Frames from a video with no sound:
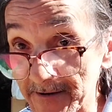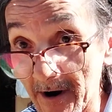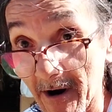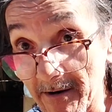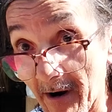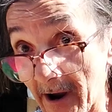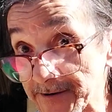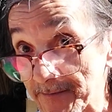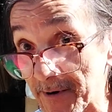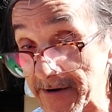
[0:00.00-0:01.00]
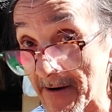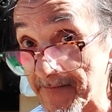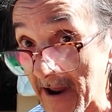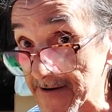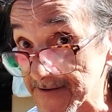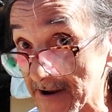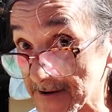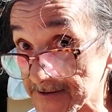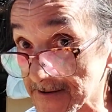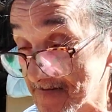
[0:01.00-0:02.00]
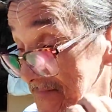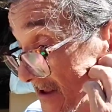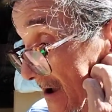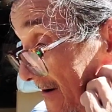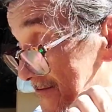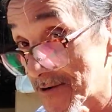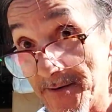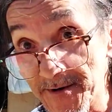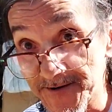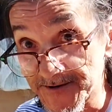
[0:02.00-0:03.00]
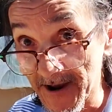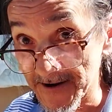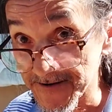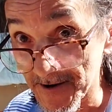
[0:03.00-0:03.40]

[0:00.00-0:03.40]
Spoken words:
are actually putting out fan sets, of tribute sets,